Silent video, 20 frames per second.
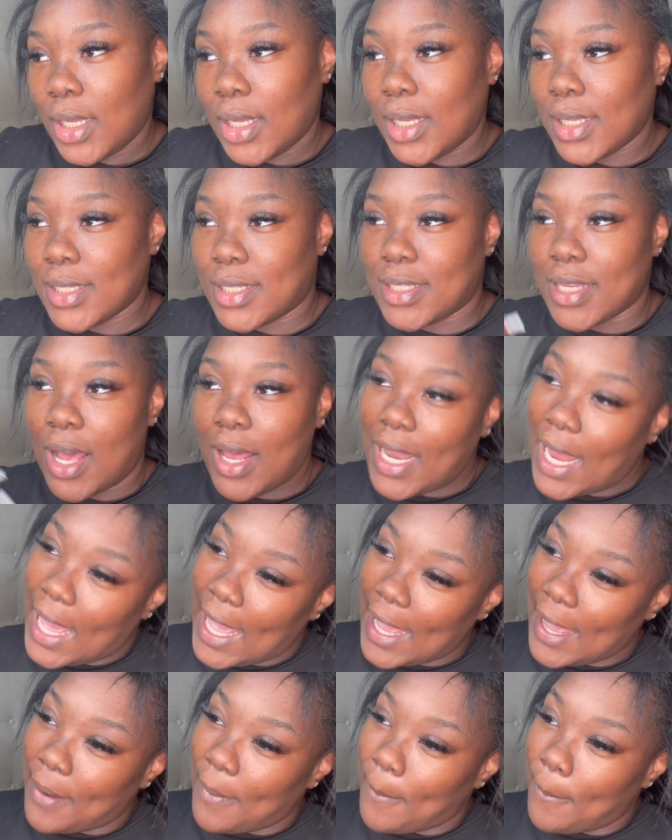So,
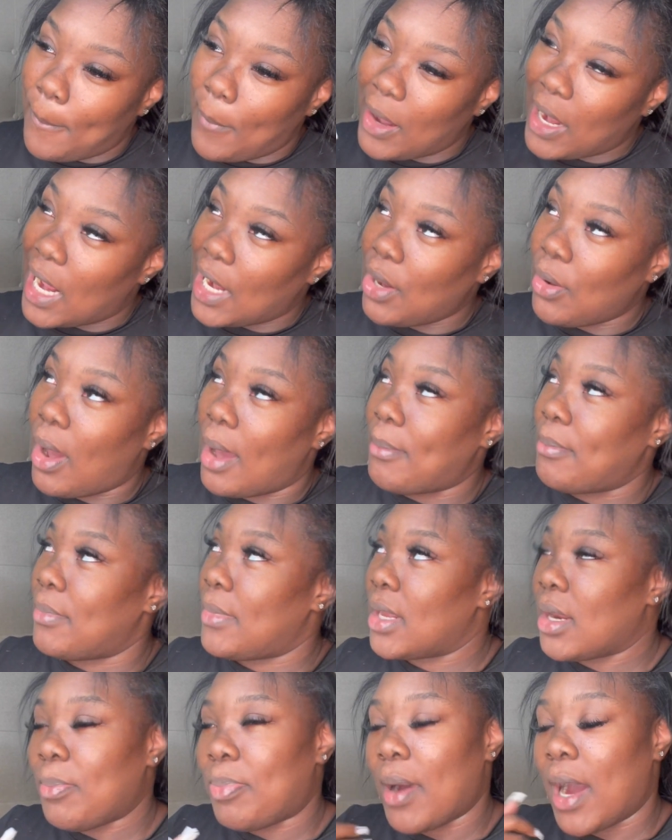like, when I do a
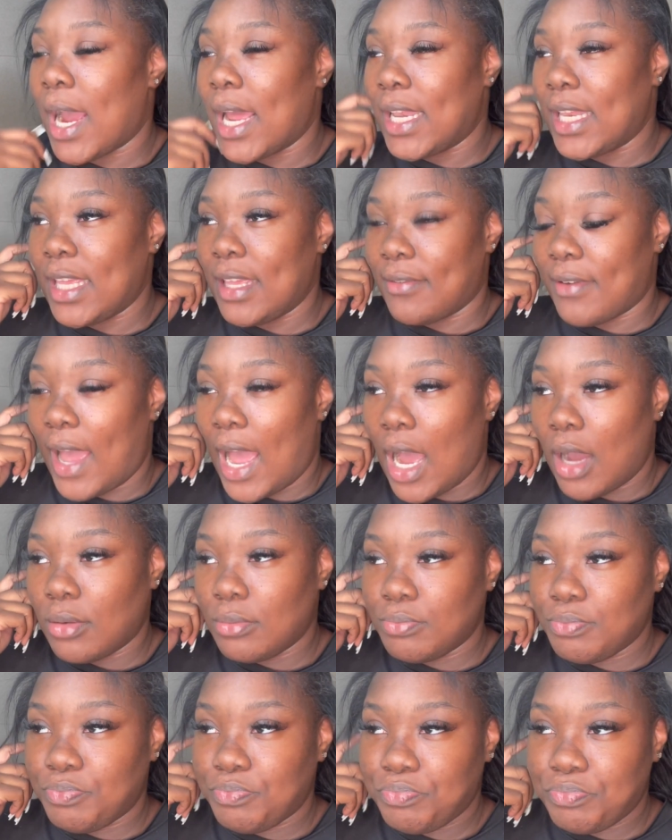middle part leave
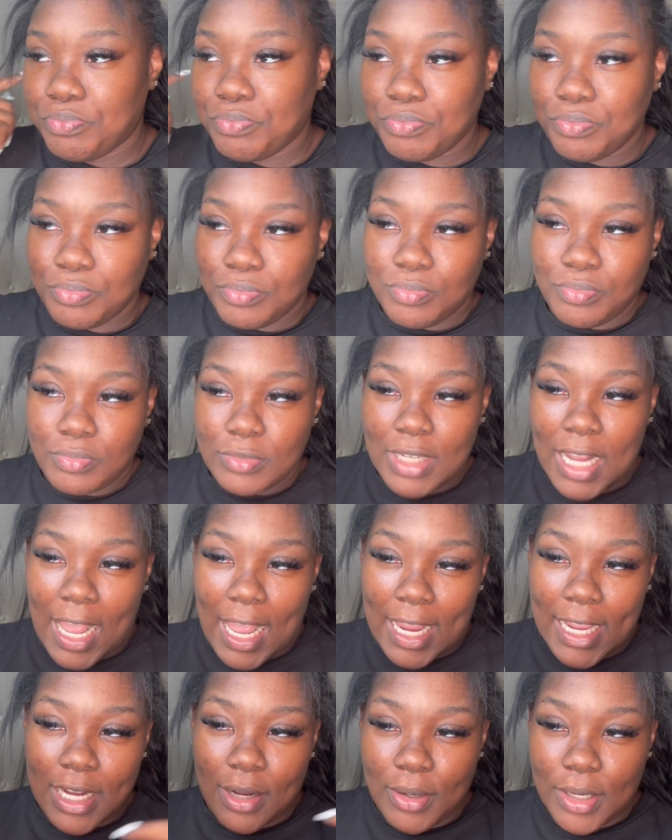out,
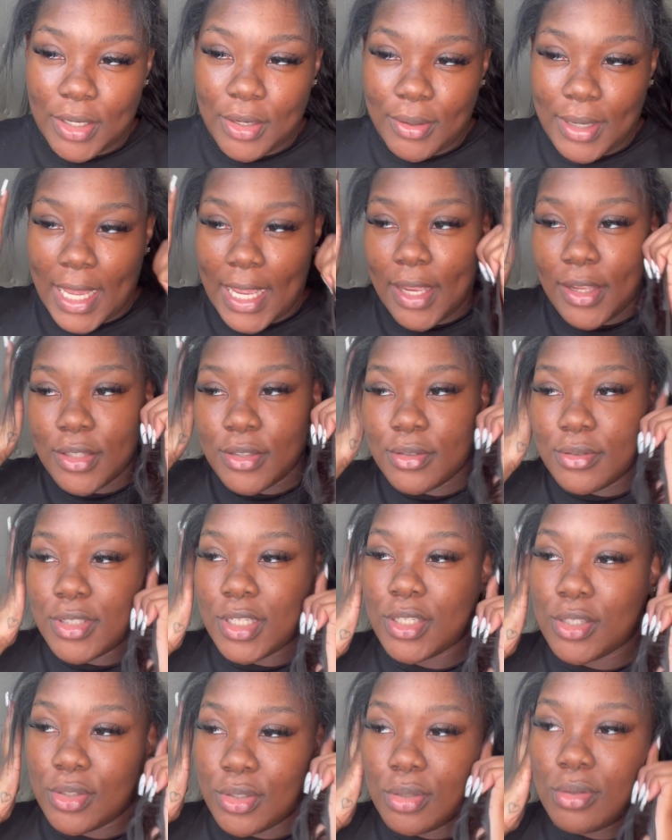I can only do, like,
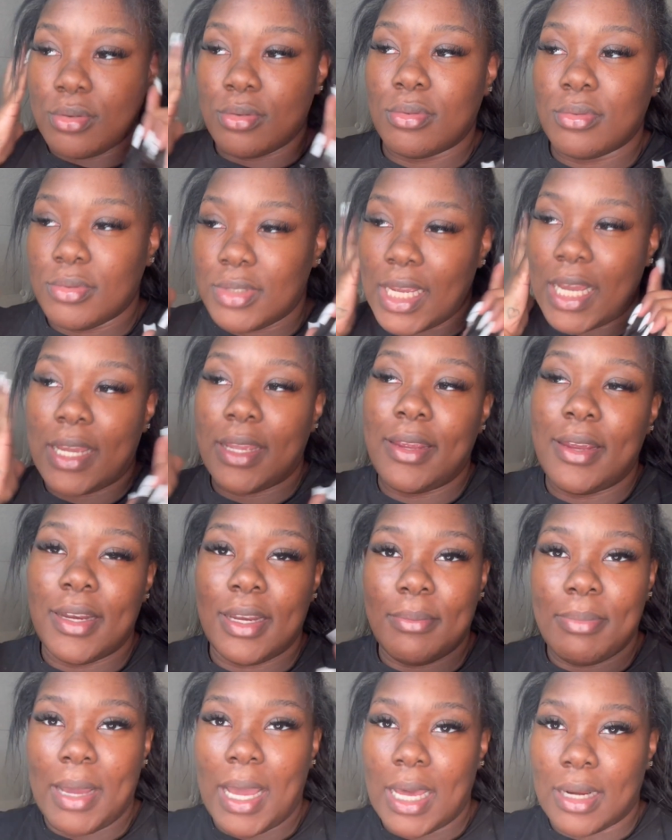just two down here at
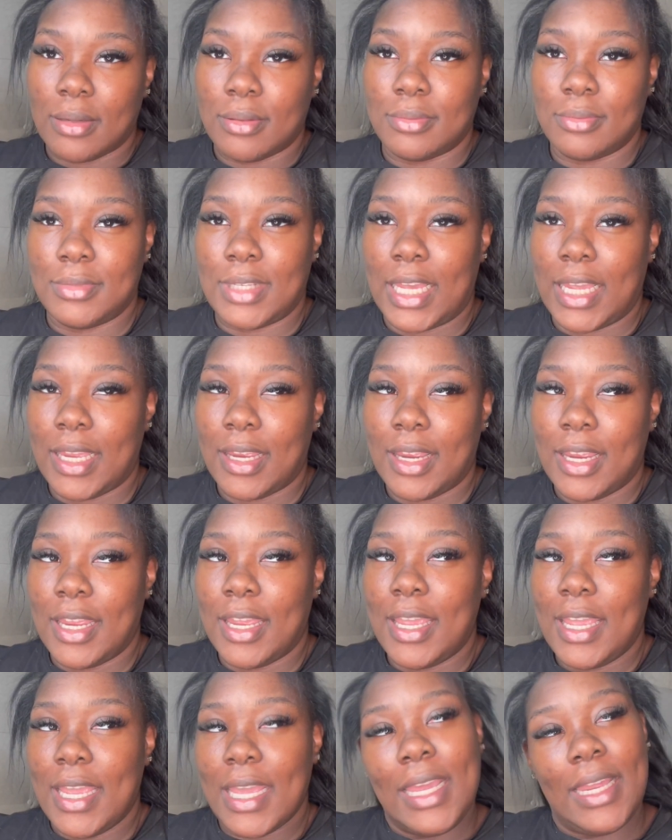the bottom. Like,
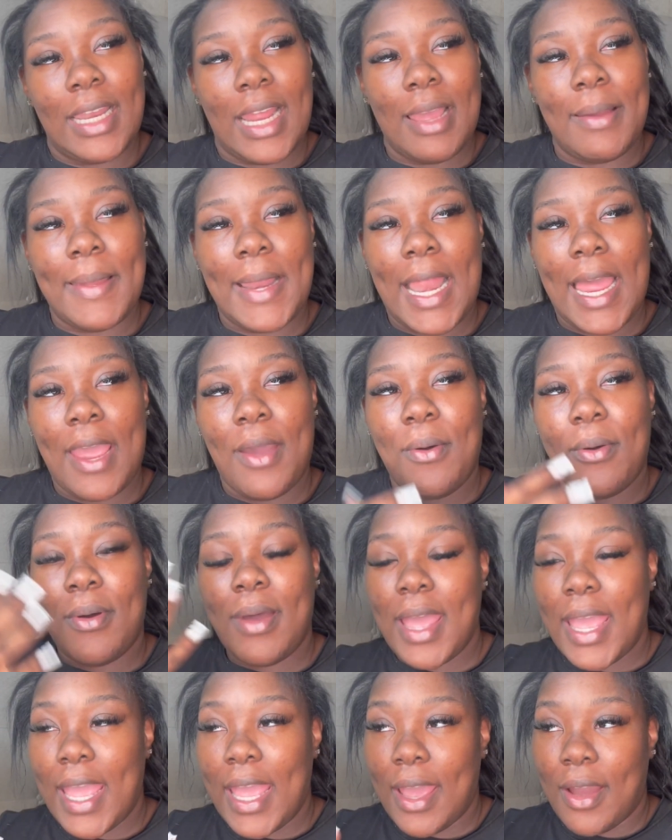and I be like,
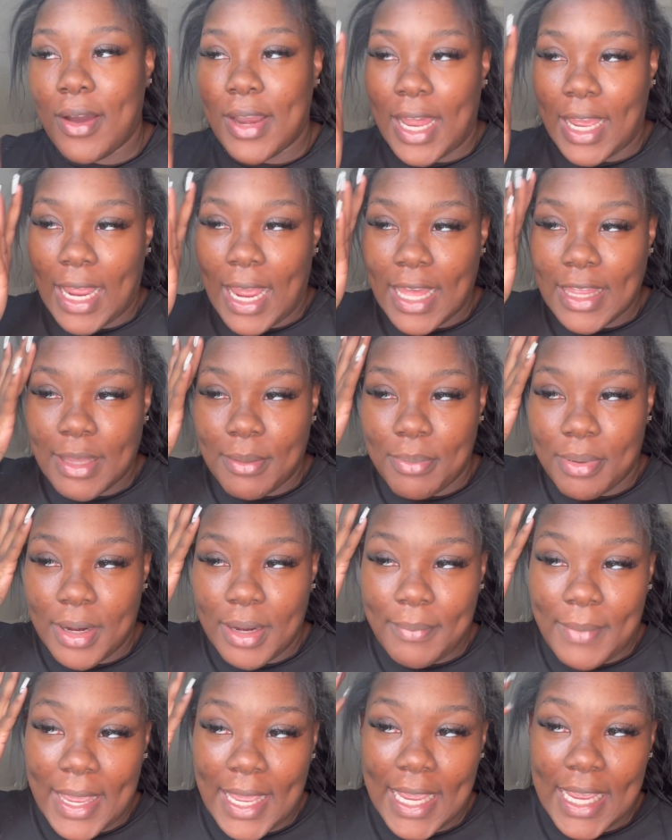what? Or, like, I have to
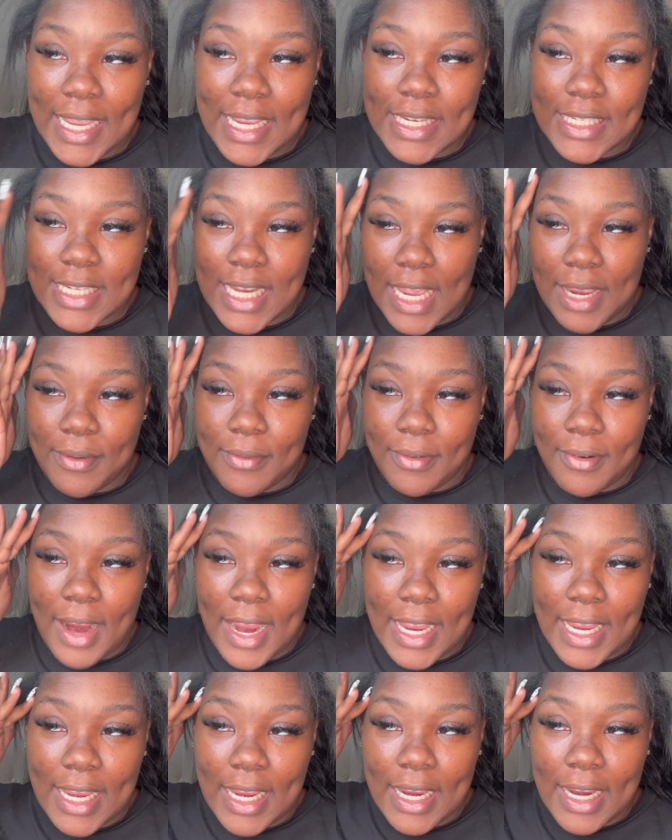bring my edge, like,
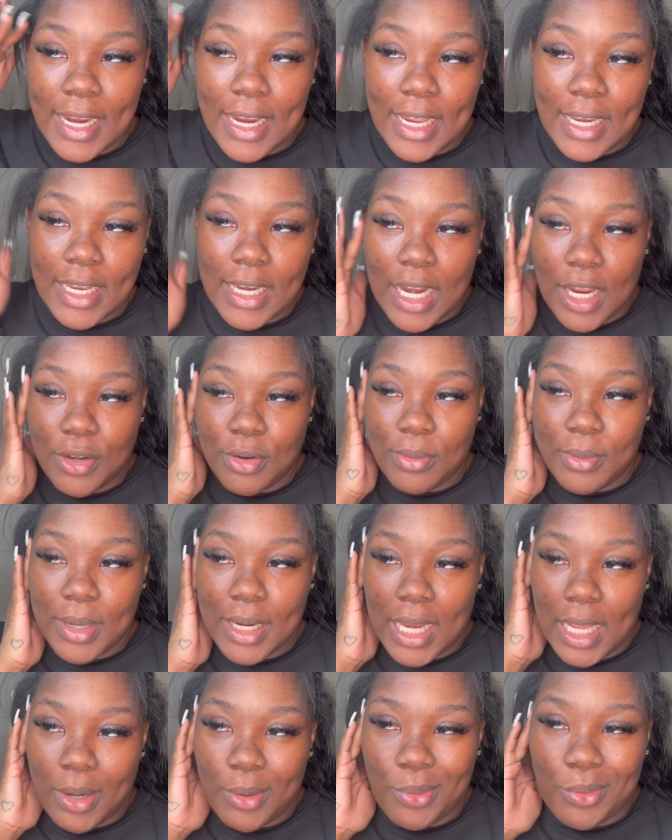right here, and then I do
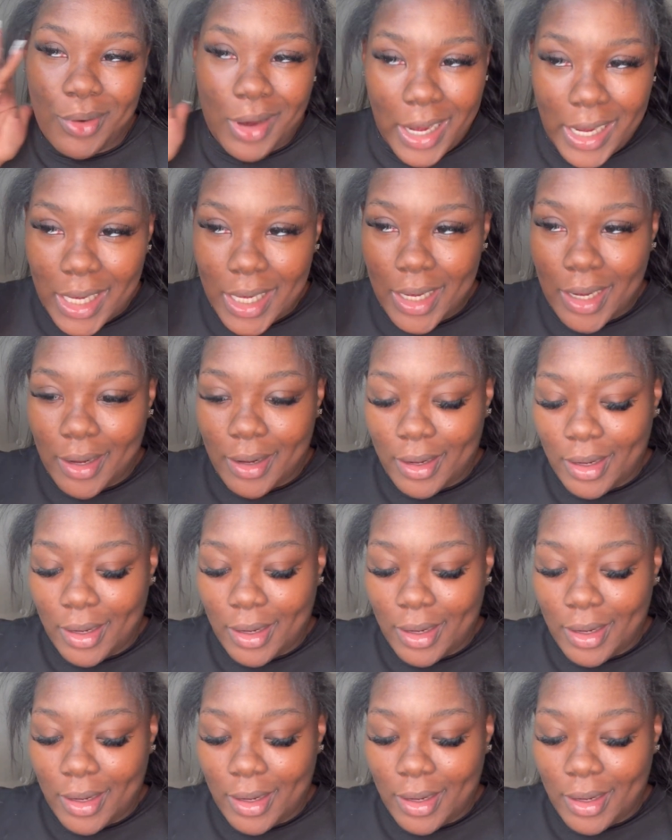one, like, right here.